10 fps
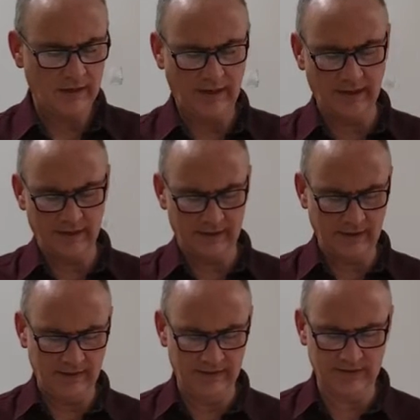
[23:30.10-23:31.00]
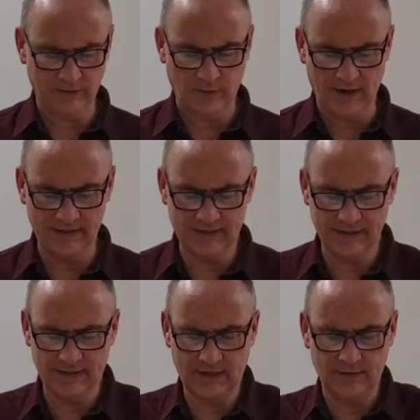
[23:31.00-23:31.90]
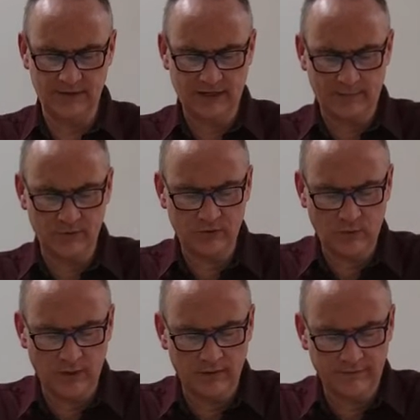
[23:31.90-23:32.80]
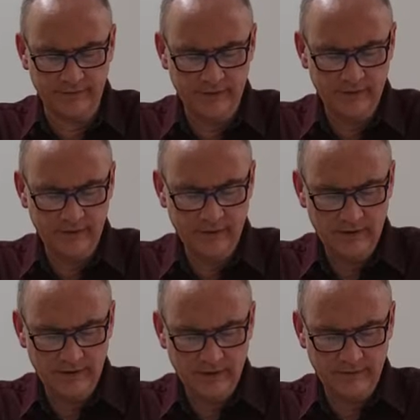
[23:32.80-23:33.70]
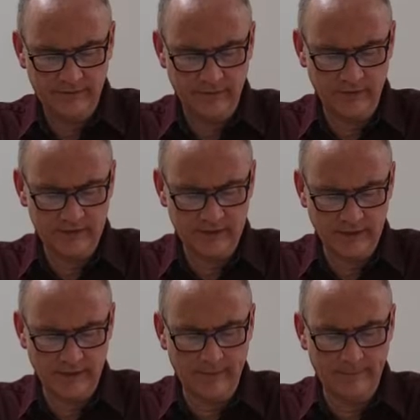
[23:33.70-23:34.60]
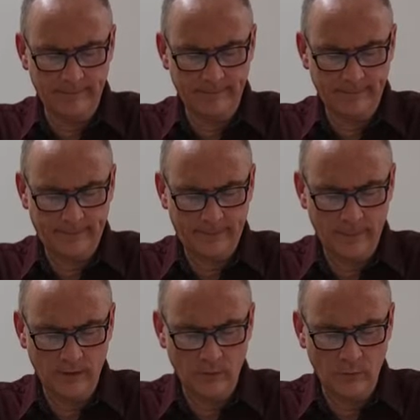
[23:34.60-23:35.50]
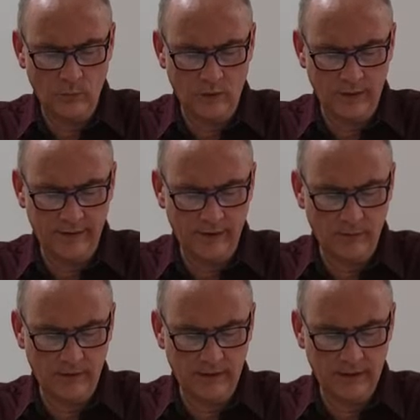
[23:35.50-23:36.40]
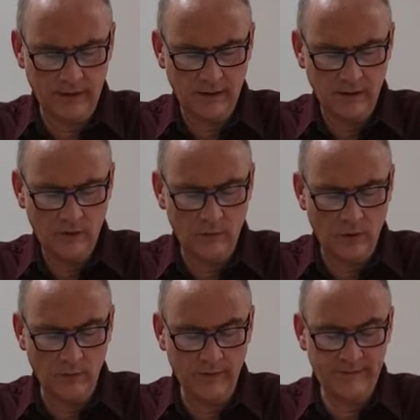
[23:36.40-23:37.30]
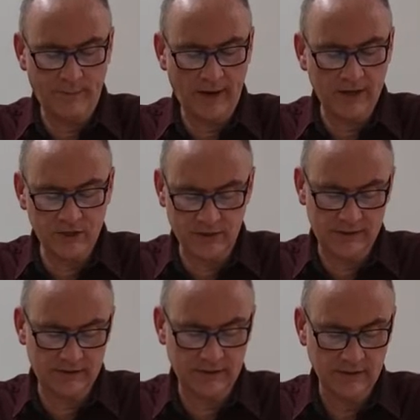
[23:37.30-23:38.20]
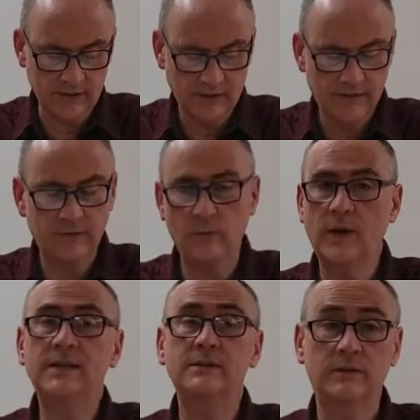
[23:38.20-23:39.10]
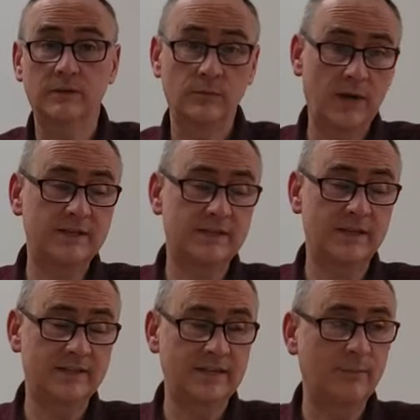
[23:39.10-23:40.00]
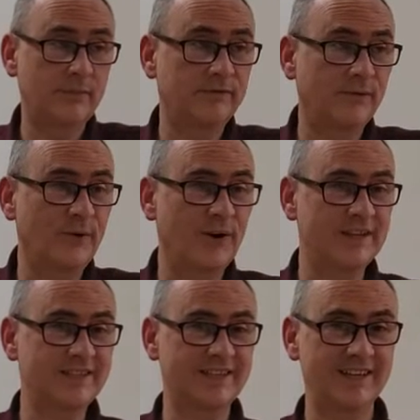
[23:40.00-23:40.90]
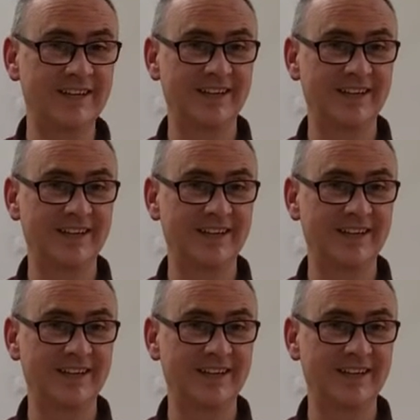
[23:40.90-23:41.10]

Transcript: And this is why it says here in chapter 12, verse um, 1, that we uh, run with patience the race, race that is set before us.